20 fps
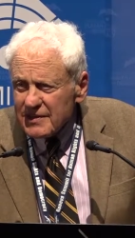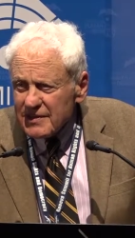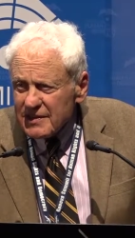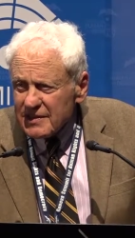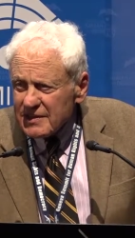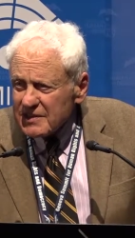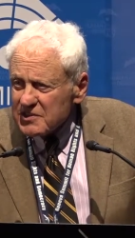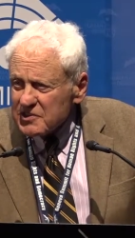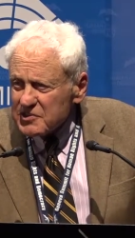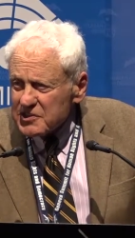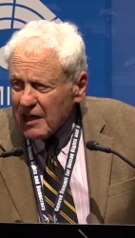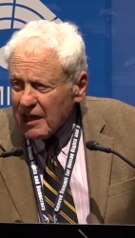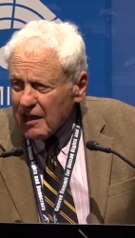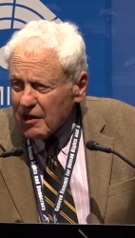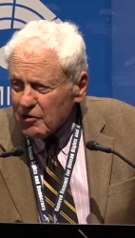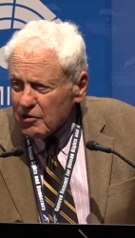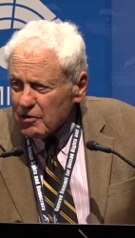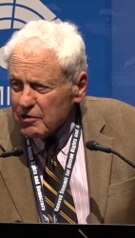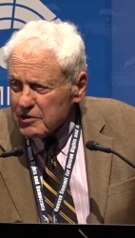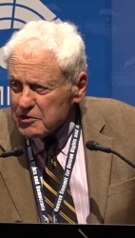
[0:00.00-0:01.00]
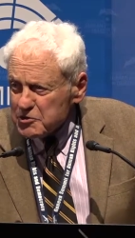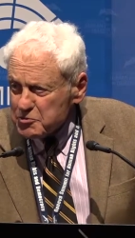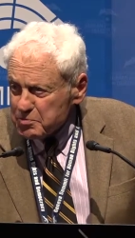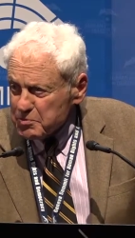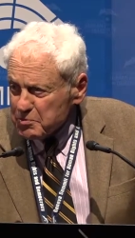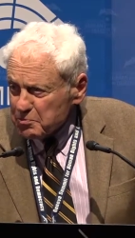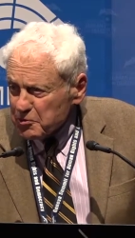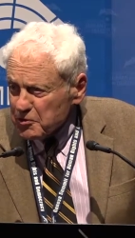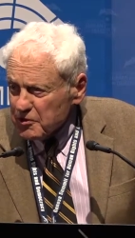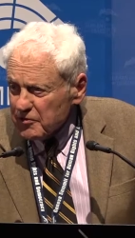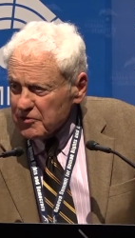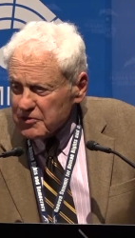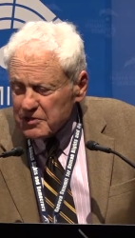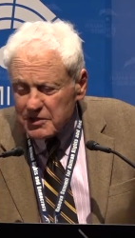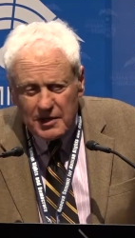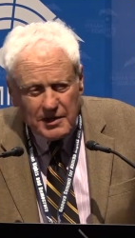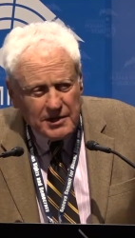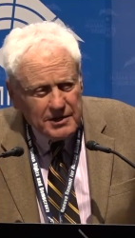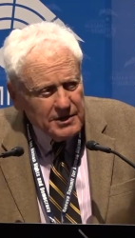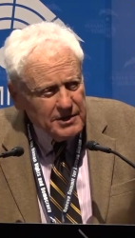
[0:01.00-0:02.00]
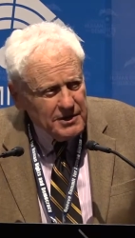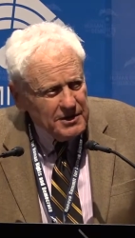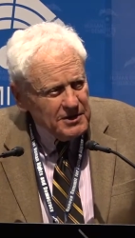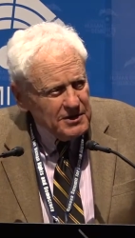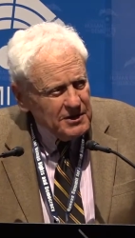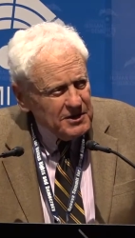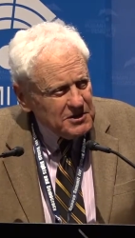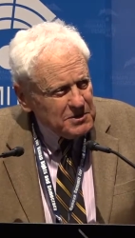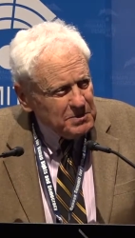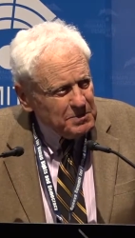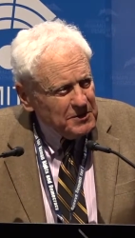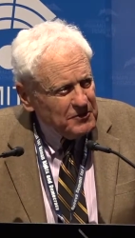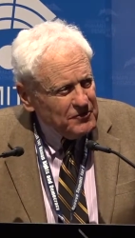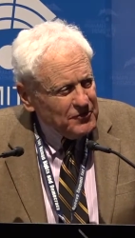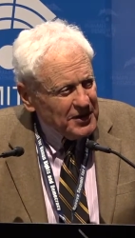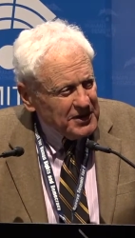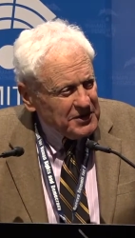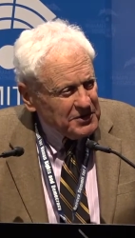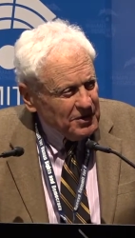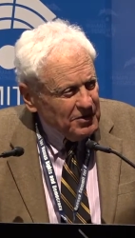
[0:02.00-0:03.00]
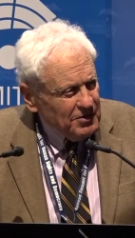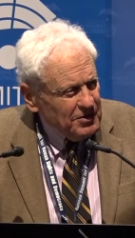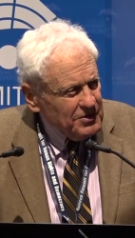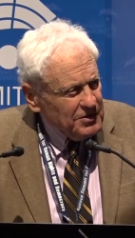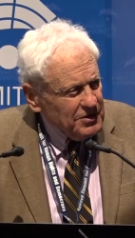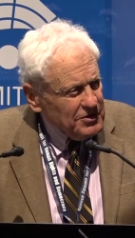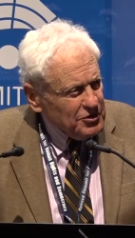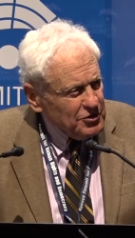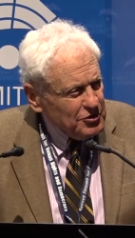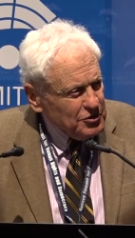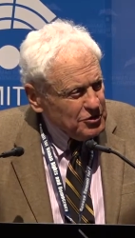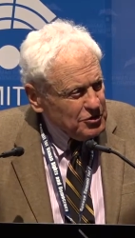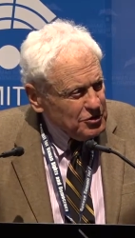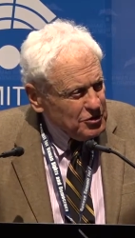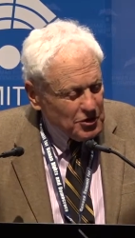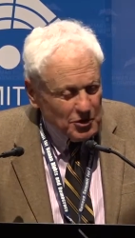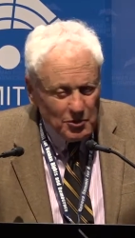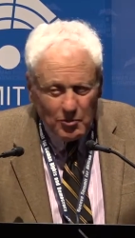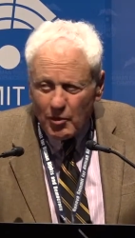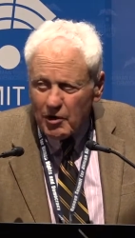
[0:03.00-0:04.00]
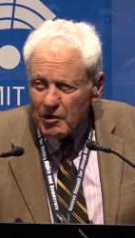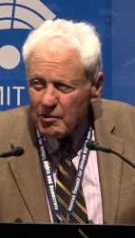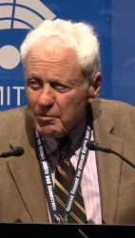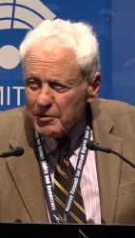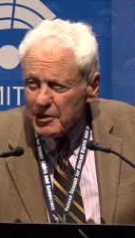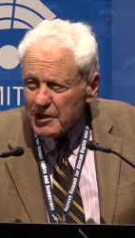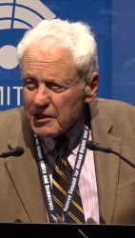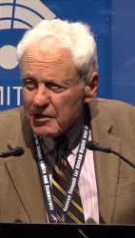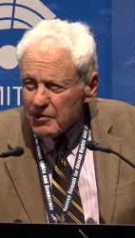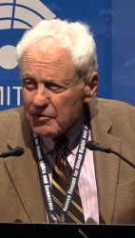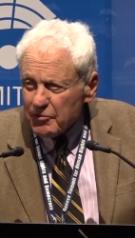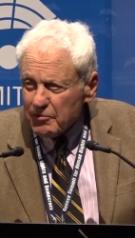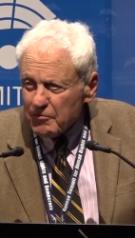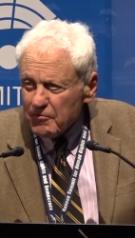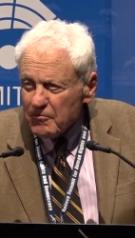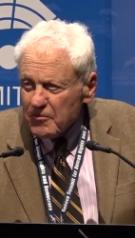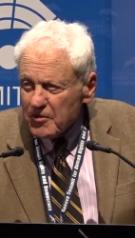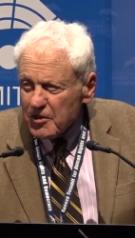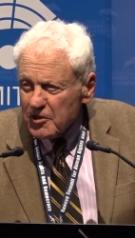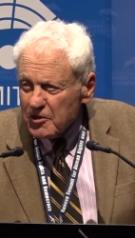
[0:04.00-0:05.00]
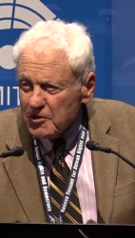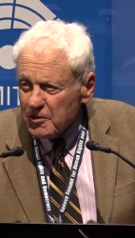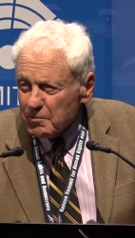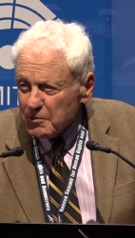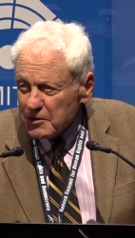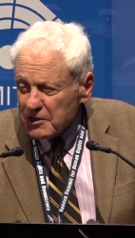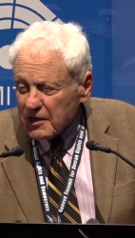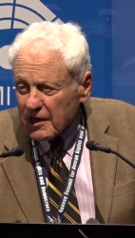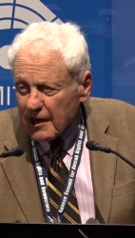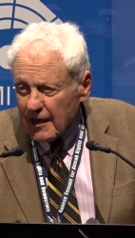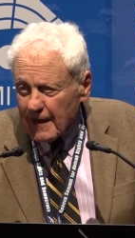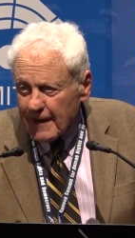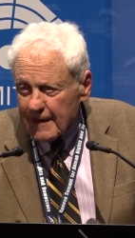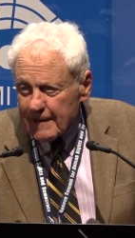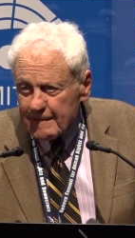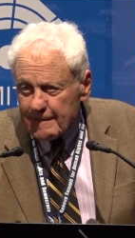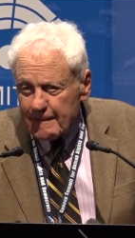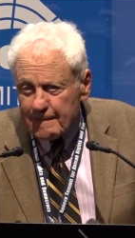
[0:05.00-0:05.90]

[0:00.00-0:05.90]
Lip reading: It is hollow and has been proven to be fatal to the well-being of humankind.